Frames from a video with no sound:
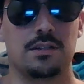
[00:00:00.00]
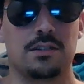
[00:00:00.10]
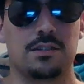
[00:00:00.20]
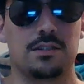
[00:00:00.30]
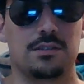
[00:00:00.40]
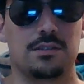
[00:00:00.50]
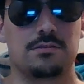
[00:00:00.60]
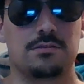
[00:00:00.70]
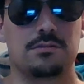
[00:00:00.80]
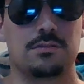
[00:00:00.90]
the
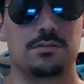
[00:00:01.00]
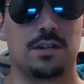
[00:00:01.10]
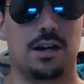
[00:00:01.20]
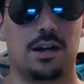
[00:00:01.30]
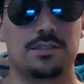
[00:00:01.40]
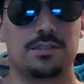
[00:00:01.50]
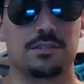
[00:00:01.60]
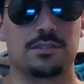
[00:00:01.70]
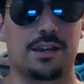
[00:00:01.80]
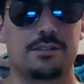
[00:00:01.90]
odds are
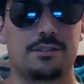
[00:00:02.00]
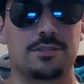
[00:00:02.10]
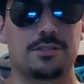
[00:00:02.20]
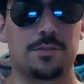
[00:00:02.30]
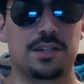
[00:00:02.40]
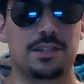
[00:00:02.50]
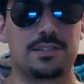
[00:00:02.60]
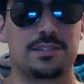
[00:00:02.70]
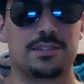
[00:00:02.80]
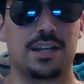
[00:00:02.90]
like something
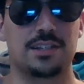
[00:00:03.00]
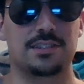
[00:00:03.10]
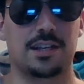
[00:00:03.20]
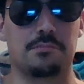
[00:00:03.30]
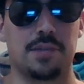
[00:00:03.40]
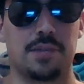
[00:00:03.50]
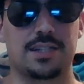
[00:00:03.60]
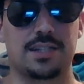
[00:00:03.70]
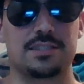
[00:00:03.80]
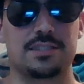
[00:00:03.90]
insane. It's like a Mike Tyson